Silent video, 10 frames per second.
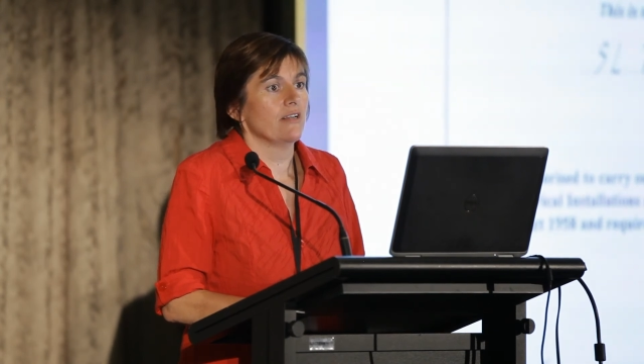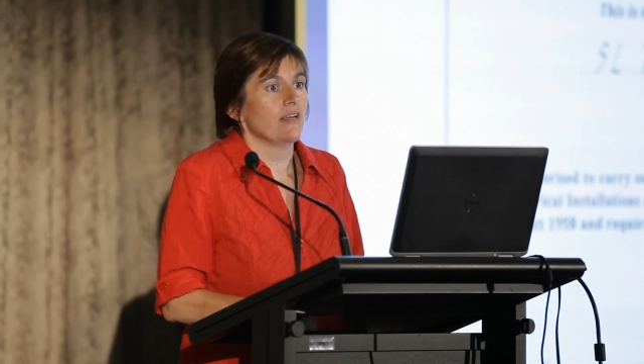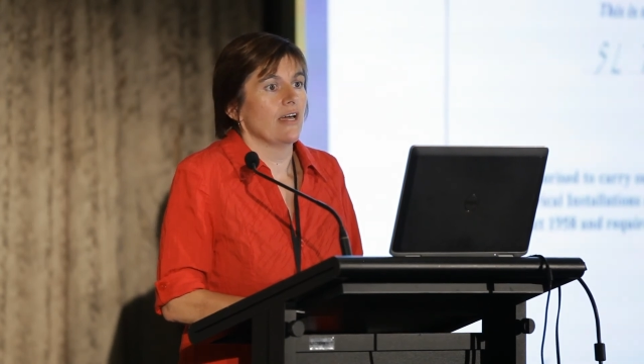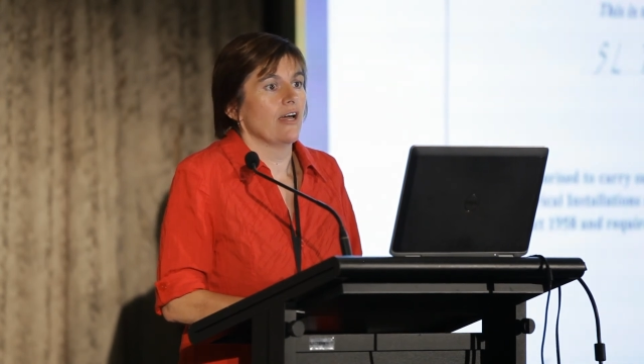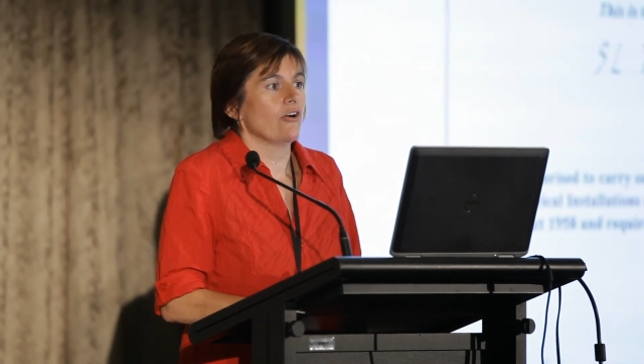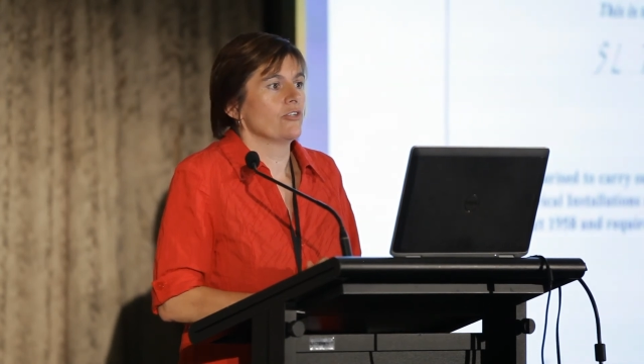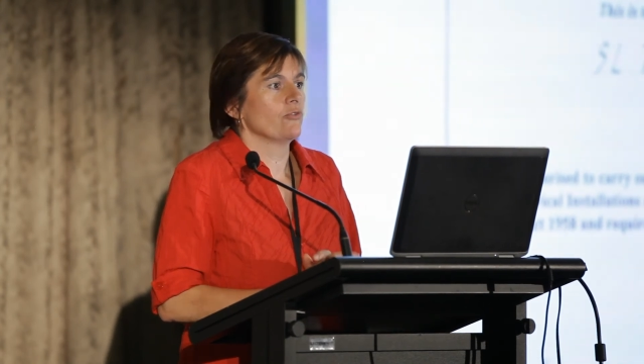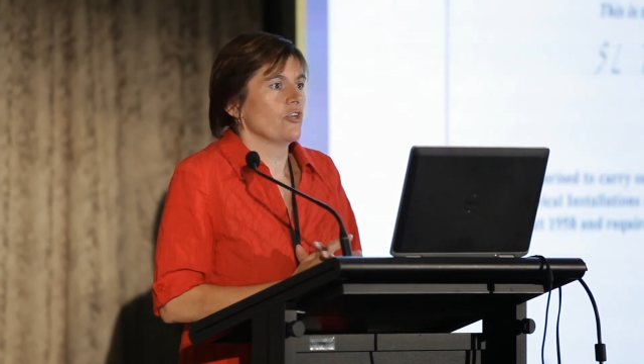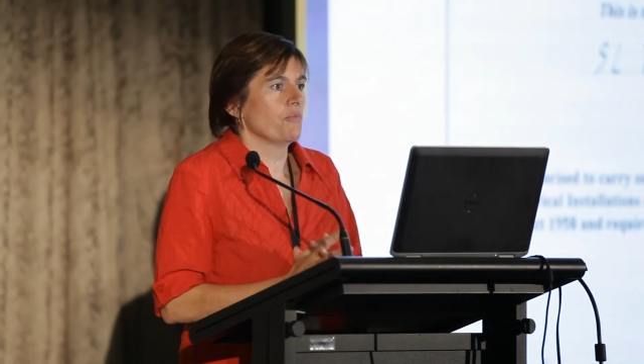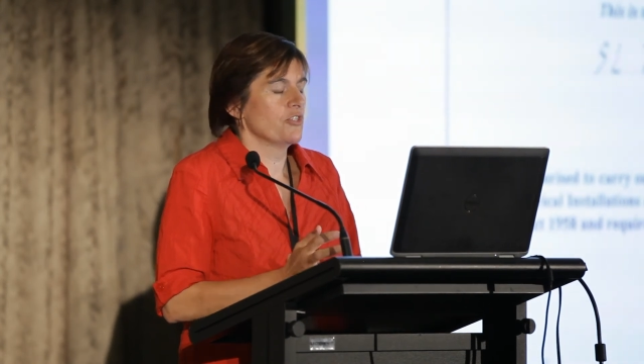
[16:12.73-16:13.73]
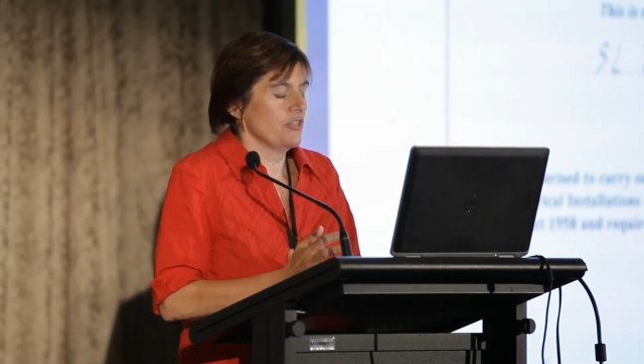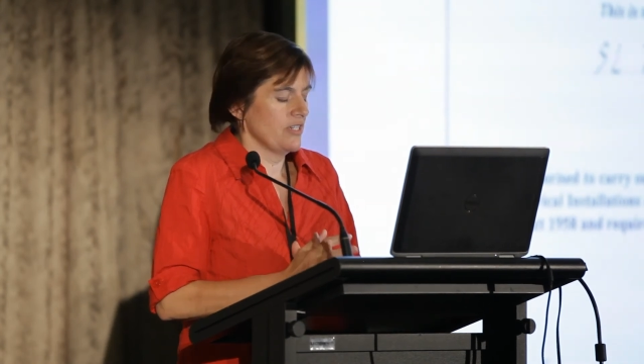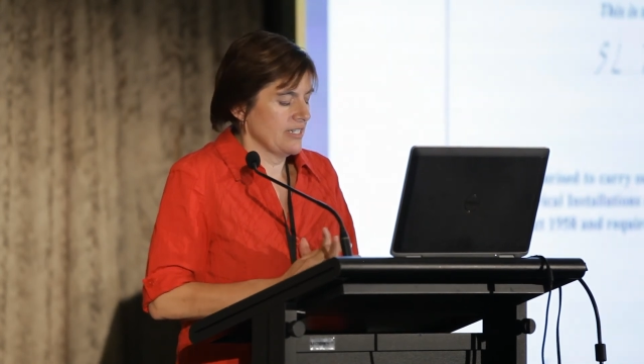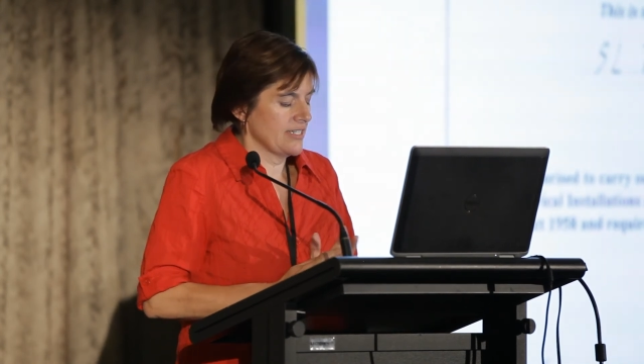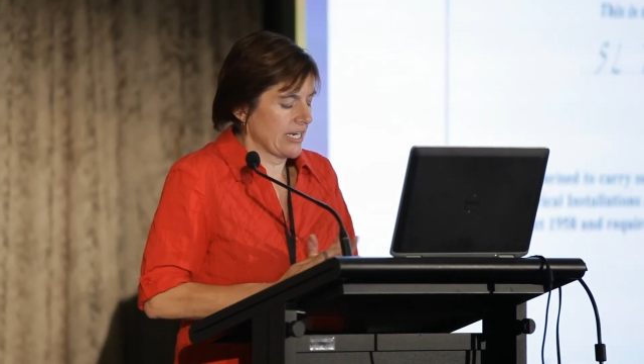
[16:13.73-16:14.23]
I took the opportunity
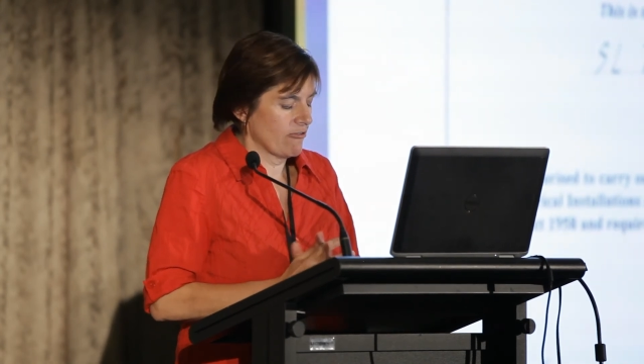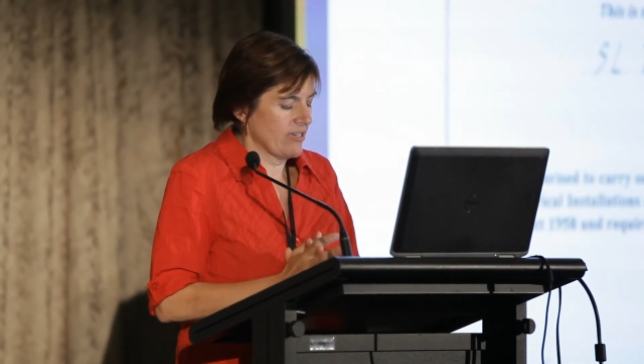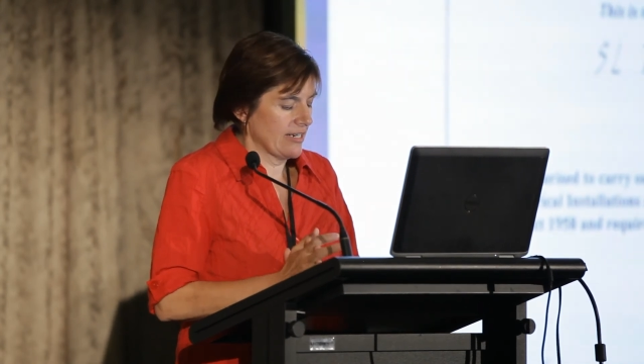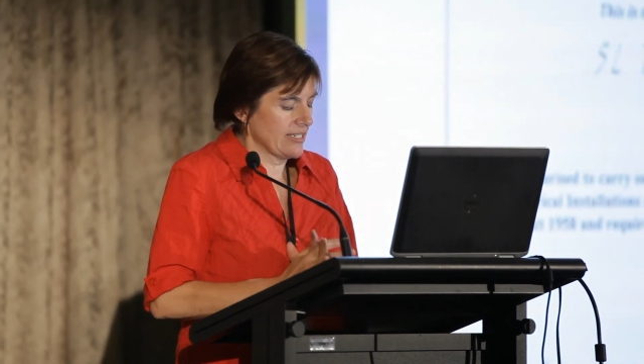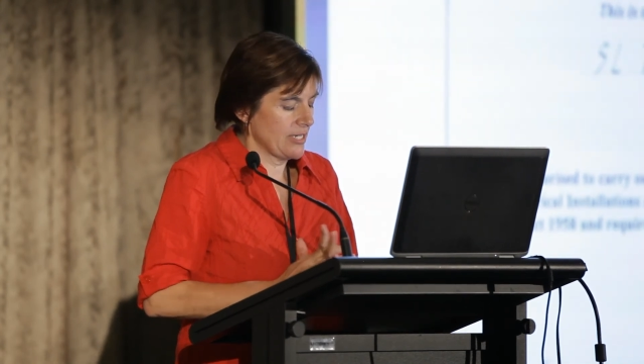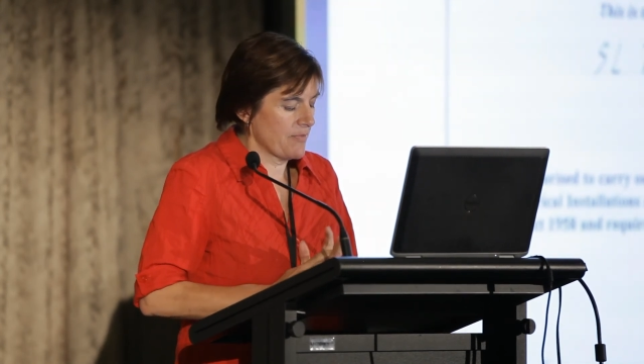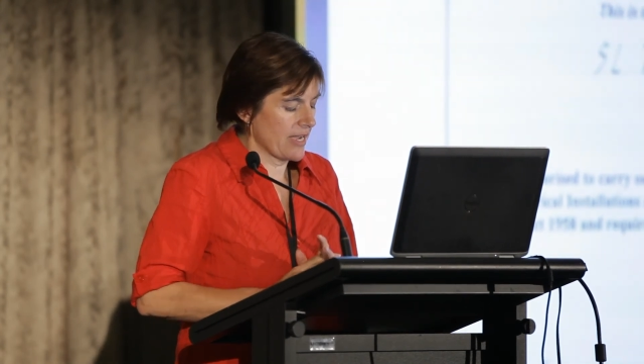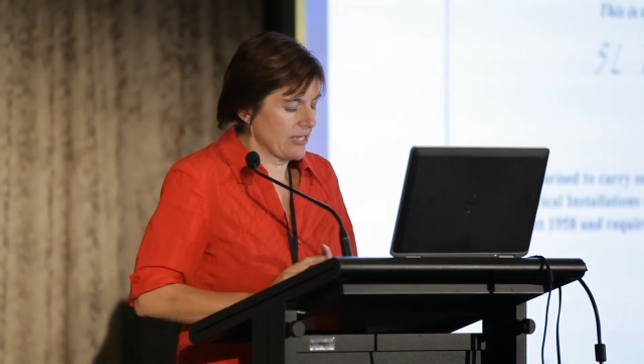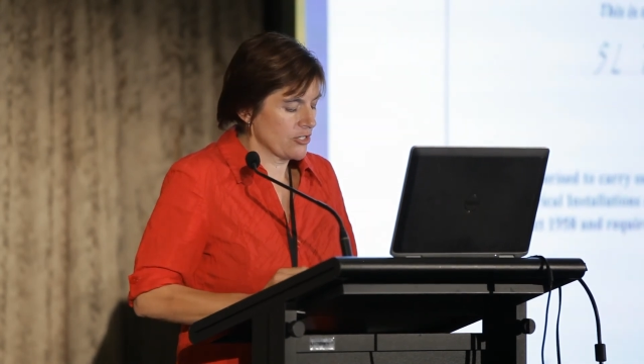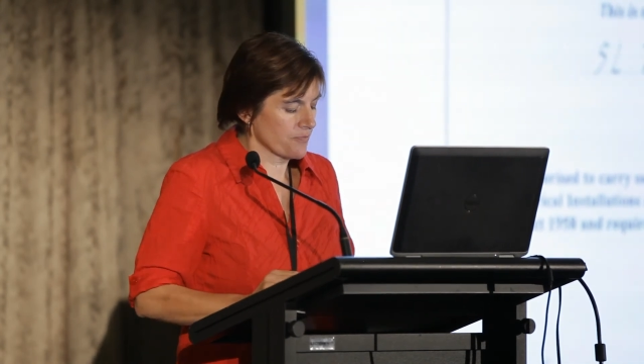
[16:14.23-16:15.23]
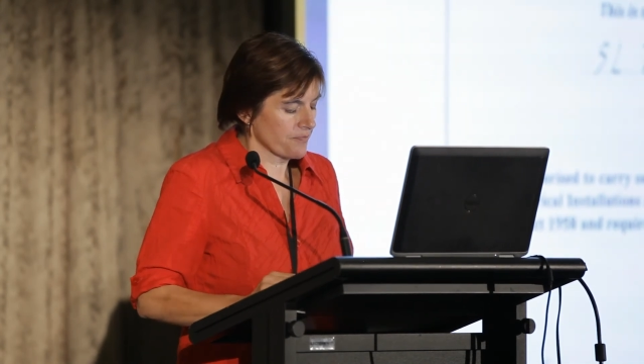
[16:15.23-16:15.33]
to take a redundancy package.